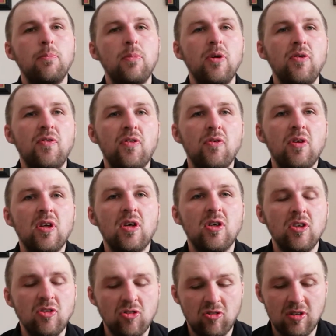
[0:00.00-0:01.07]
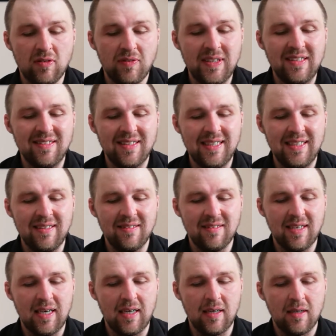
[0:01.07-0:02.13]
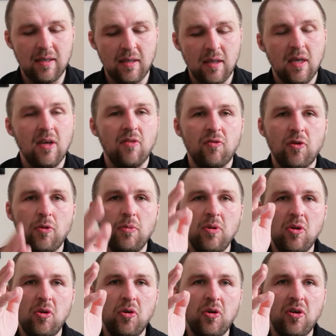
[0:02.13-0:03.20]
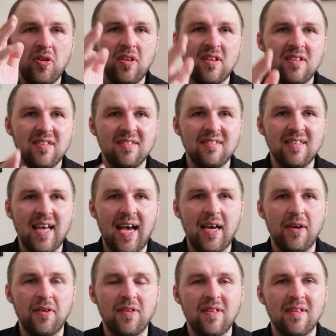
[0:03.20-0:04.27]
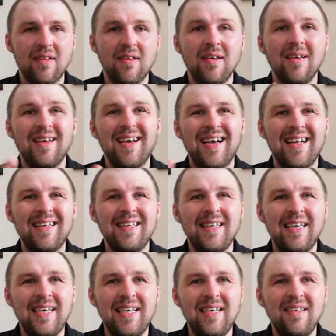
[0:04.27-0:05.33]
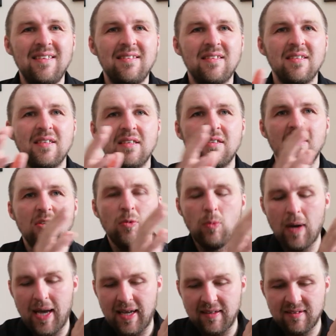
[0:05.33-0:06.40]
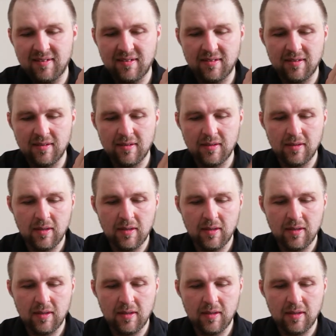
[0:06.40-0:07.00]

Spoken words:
Move through the country of Indonesia, from north to south and east to west.